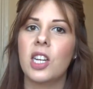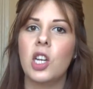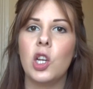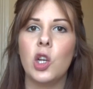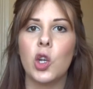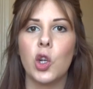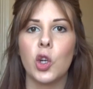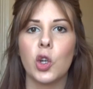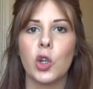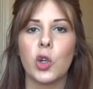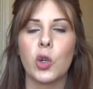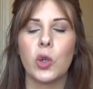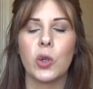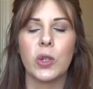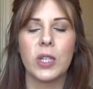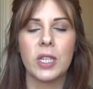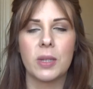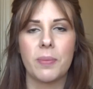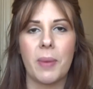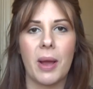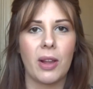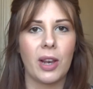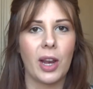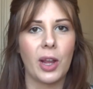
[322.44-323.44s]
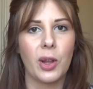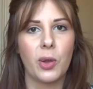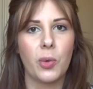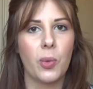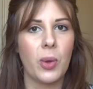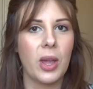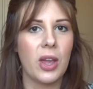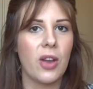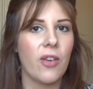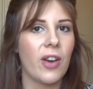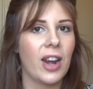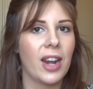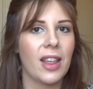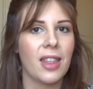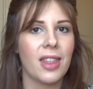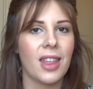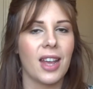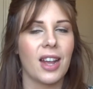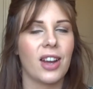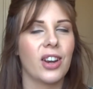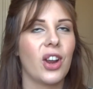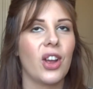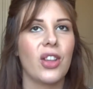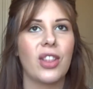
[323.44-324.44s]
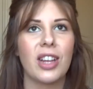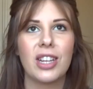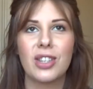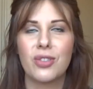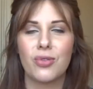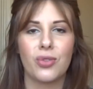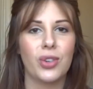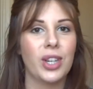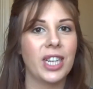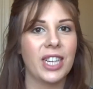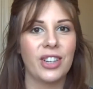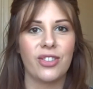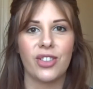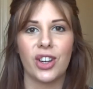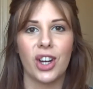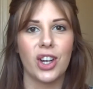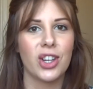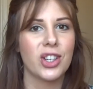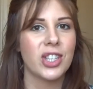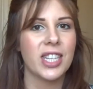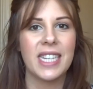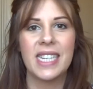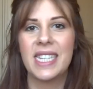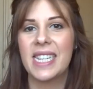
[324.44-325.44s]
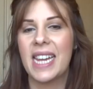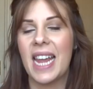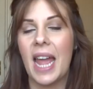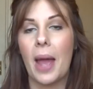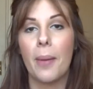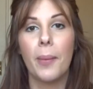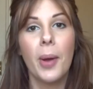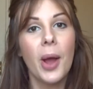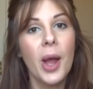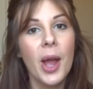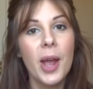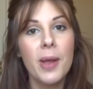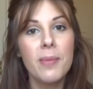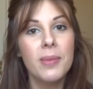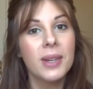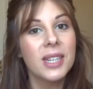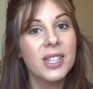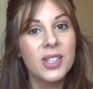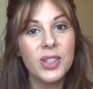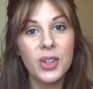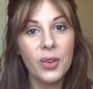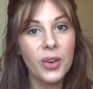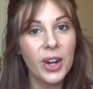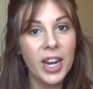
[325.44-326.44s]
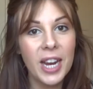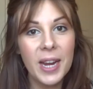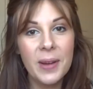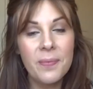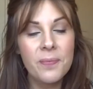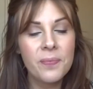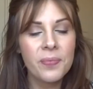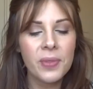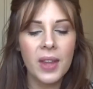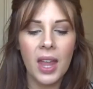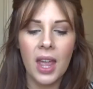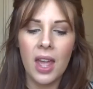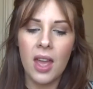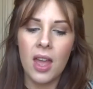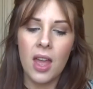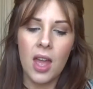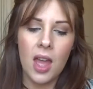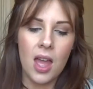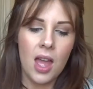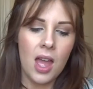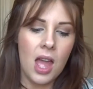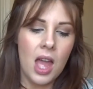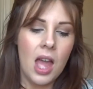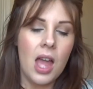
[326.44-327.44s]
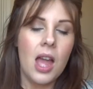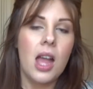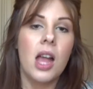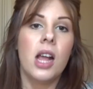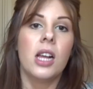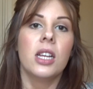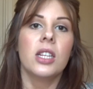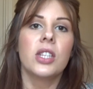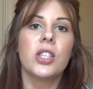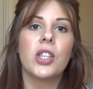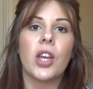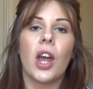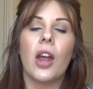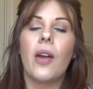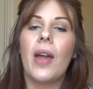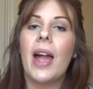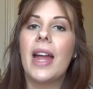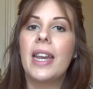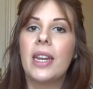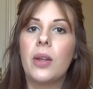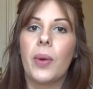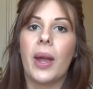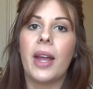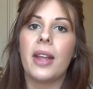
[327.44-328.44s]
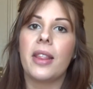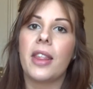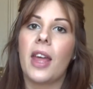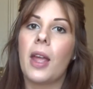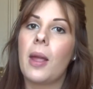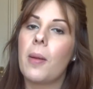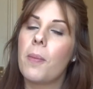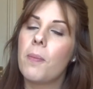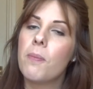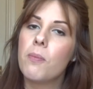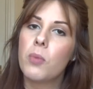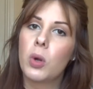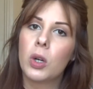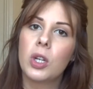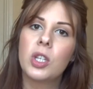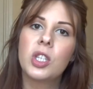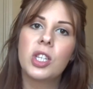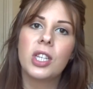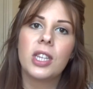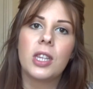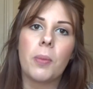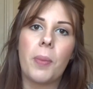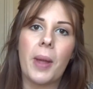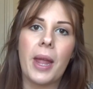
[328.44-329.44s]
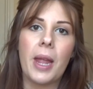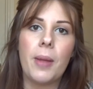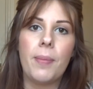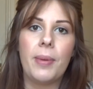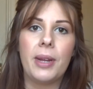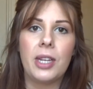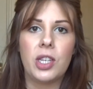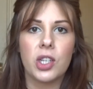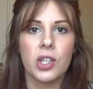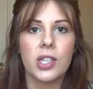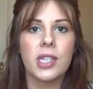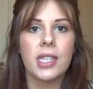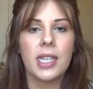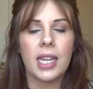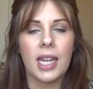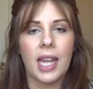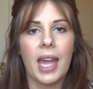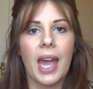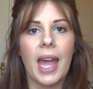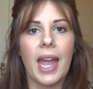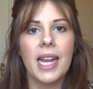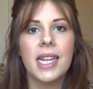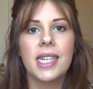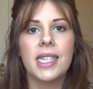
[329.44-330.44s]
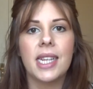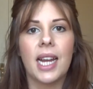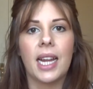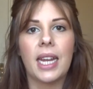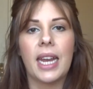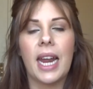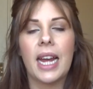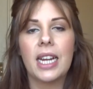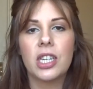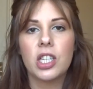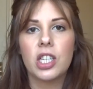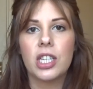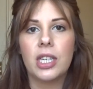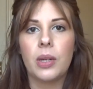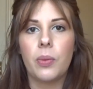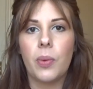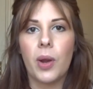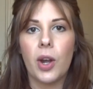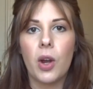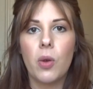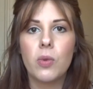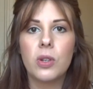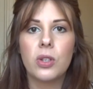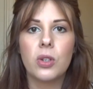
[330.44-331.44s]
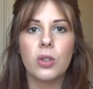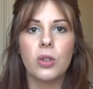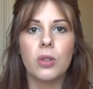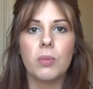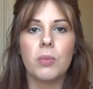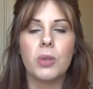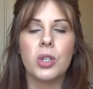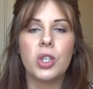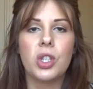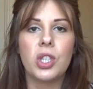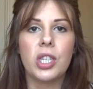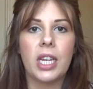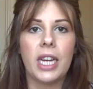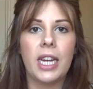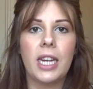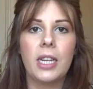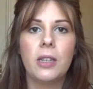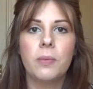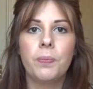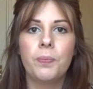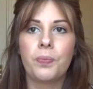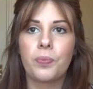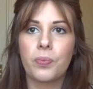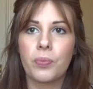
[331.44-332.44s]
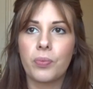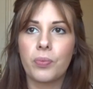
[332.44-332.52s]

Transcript: look or smell like wee or anything I know that's really gross and TMI but sorry so anyway, they monitored the baby just in case and actually when I was on the machine,